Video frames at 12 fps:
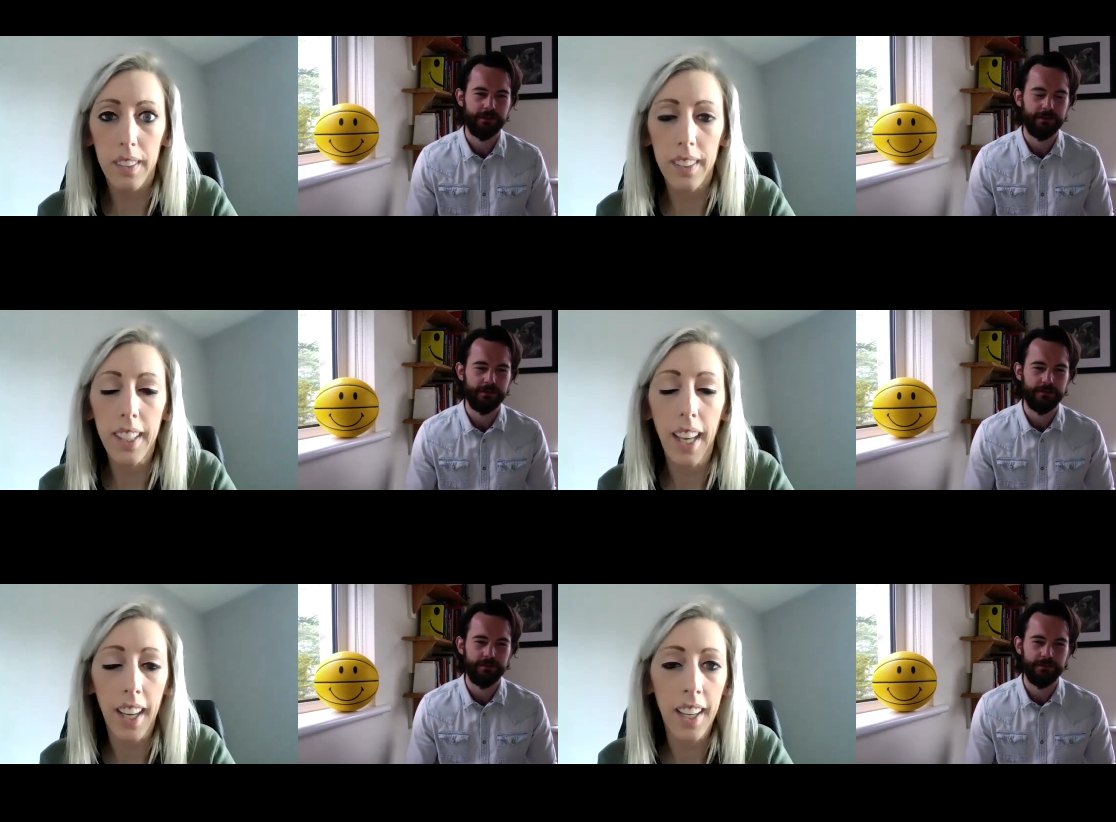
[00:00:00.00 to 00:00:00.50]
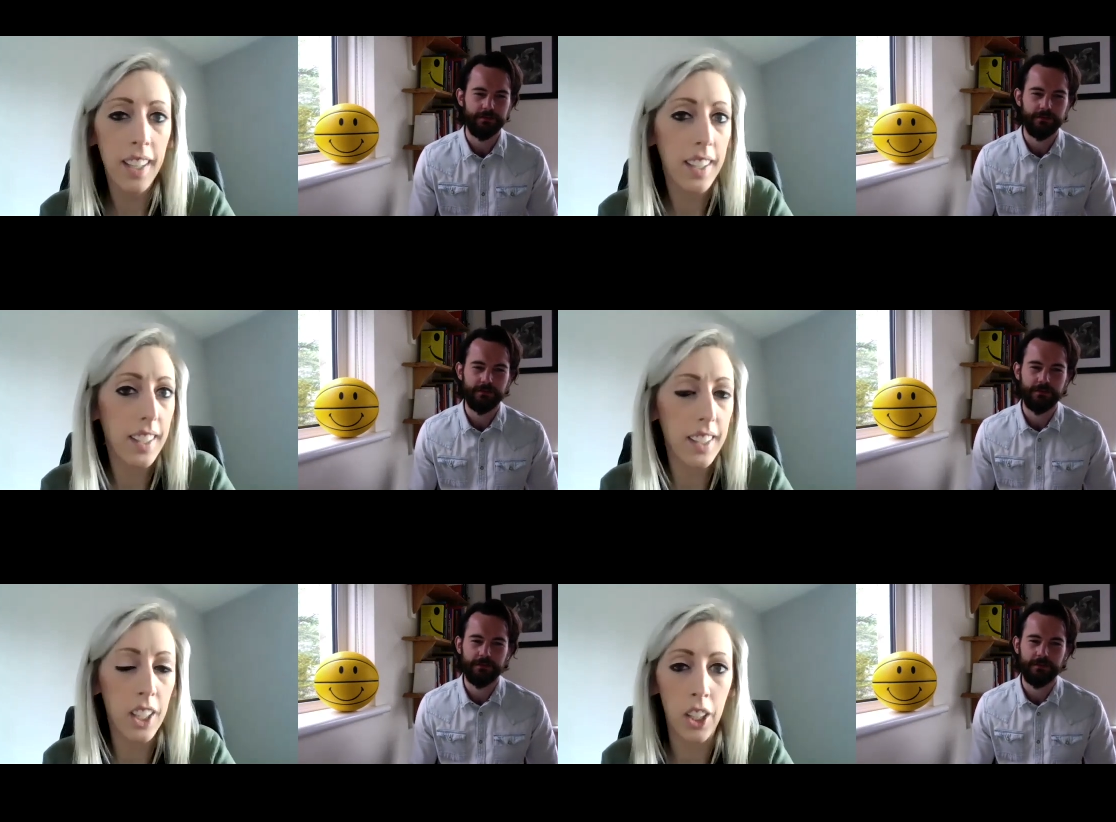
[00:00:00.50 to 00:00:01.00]

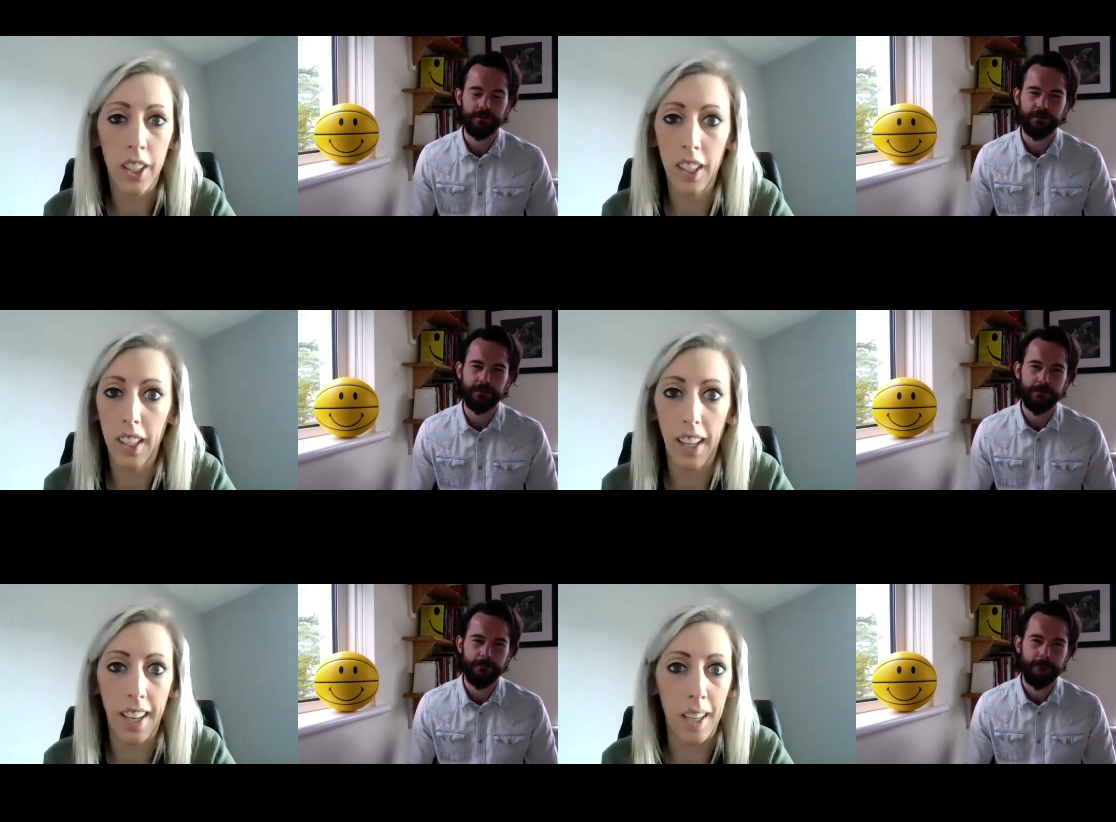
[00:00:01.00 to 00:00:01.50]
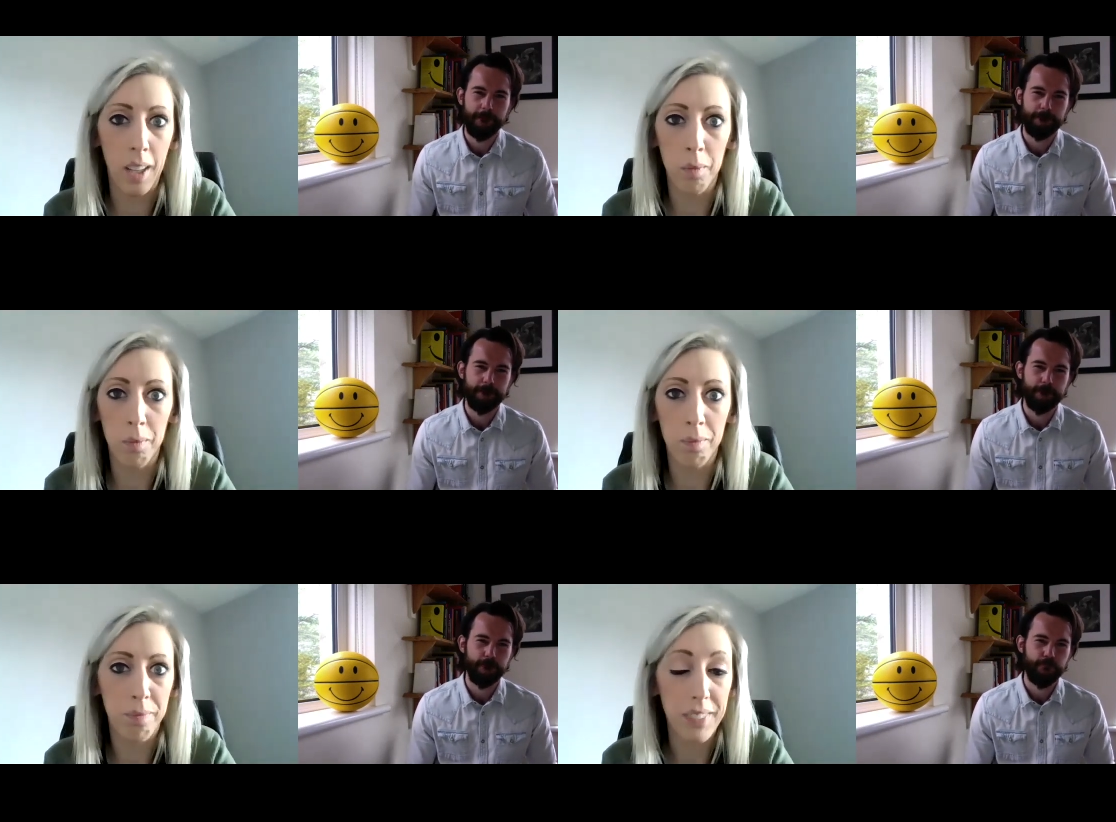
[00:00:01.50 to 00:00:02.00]
Speaker 1: Yeah, look,
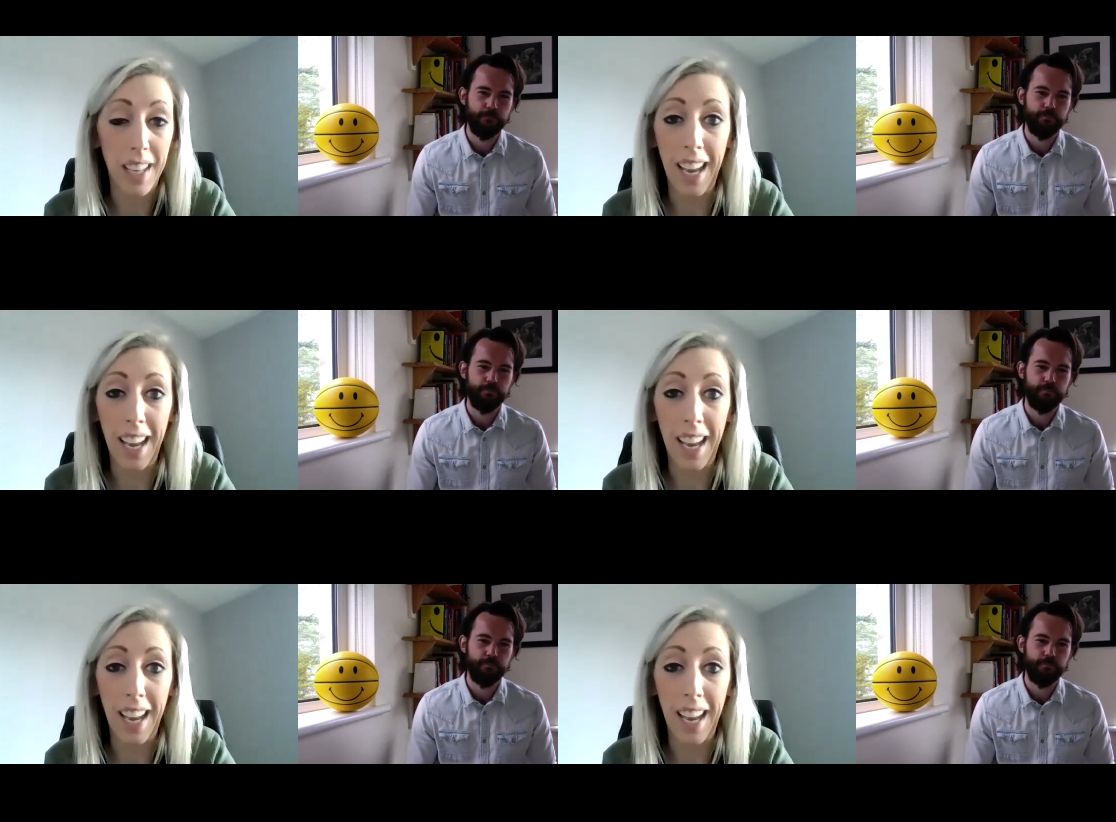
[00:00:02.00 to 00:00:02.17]
um,